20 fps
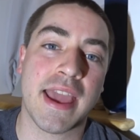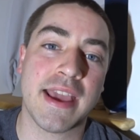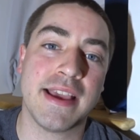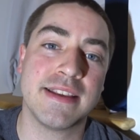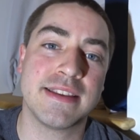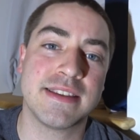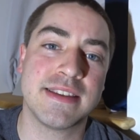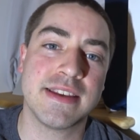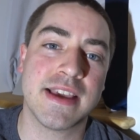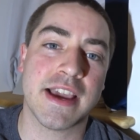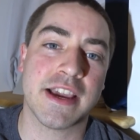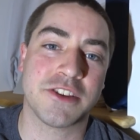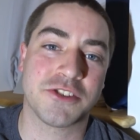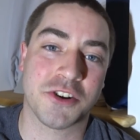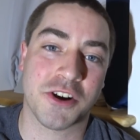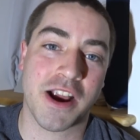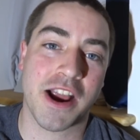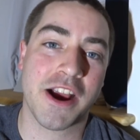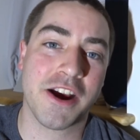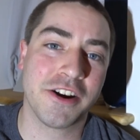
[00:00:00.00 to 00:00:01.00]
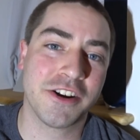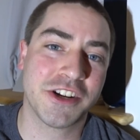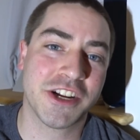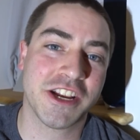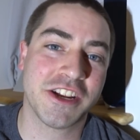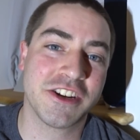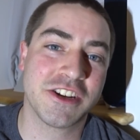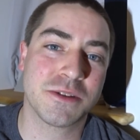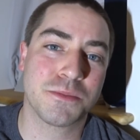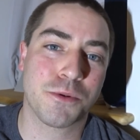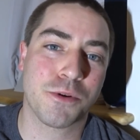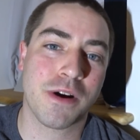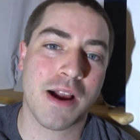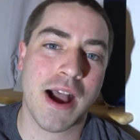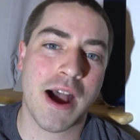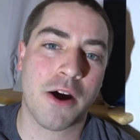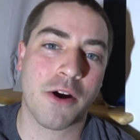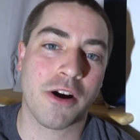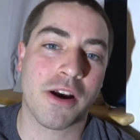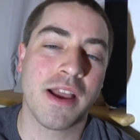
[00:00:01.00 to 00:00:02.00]
ACH, or air changes per
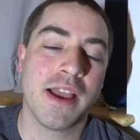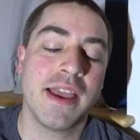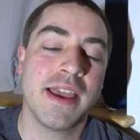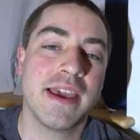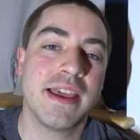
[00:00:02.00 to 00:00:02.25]
hour.